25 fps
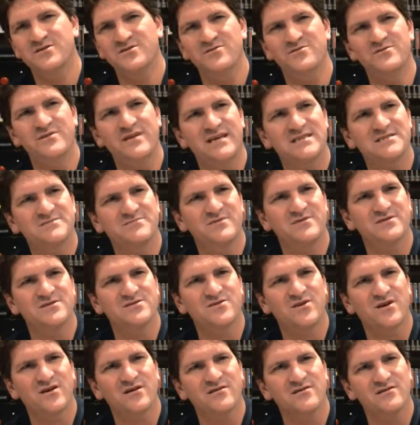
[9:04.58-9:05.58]
2 Desperate
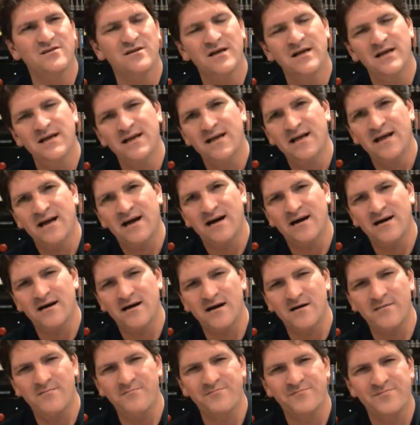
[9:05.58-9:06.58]
Struggle.
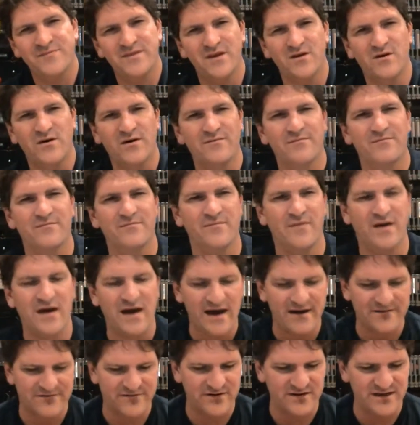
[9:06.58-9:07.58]
You know, I'm
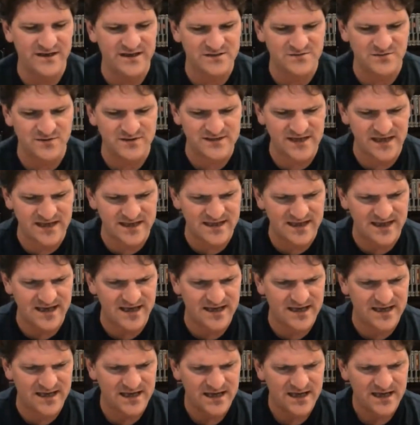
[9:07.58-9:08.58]
after these ones. I
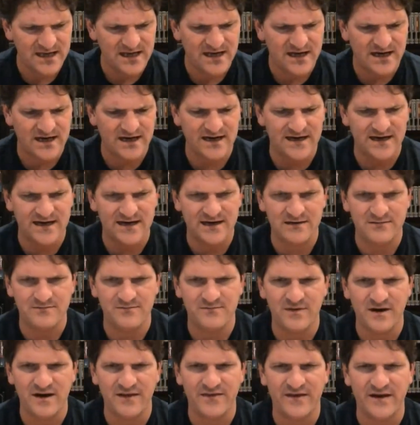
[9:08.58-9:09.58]
think that
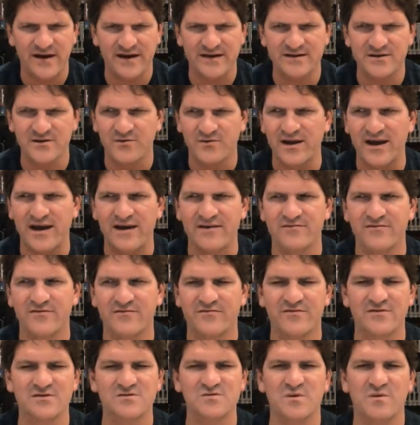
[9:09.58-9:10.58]
I don't have
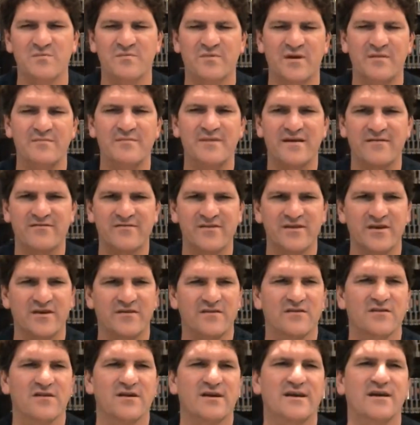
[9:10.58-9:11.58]
the first one, but I'm definitely
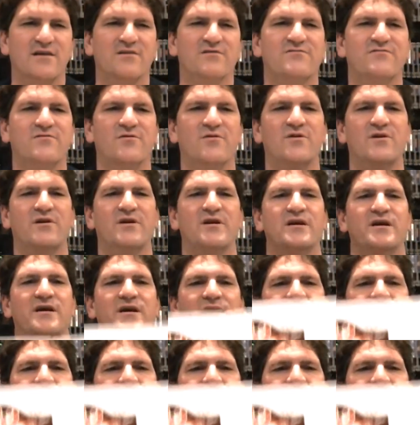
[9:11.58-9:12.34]
on the lookout for